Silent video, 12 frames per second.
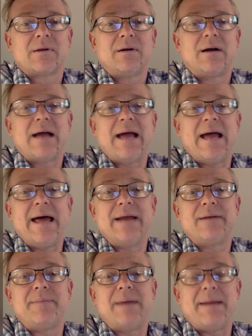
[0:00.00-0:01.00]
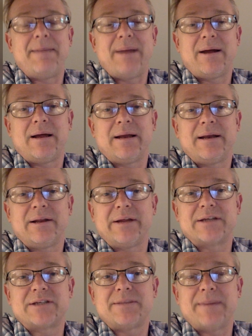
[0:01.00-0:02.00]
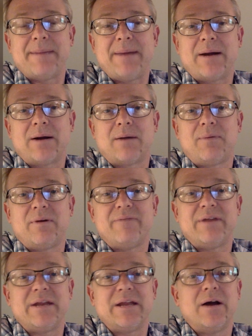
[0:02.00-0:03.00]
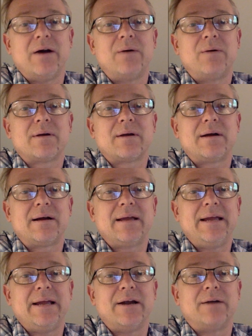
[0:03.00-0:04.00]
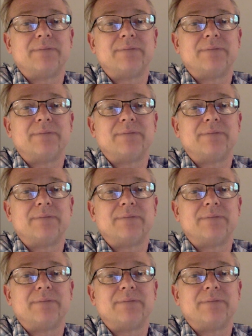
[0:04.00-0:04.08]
and a link to my PowerPoint video here.